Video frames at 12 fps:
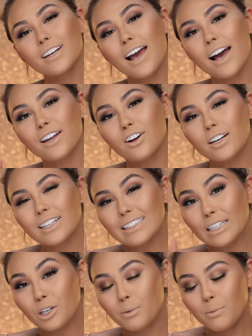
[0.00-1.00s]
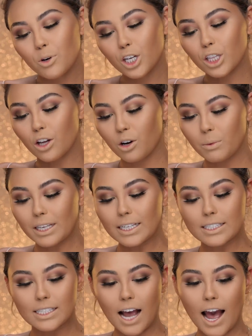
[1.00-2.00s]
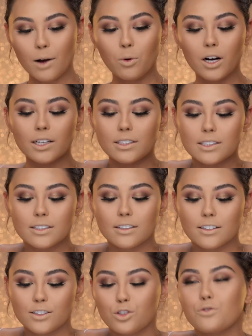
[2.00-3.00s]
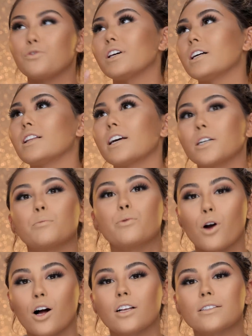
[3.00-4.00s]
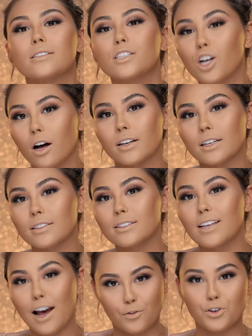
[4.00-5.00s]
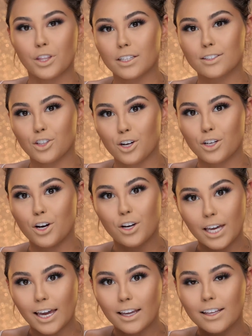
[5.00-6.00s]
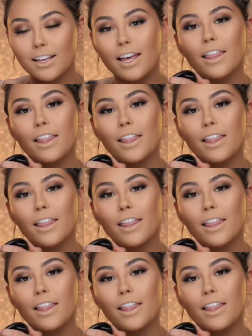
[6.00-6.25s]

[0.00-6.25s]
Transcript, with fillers: gonna add on a little bit more glow because I want to feel like a bronzed goddess after this look, okay?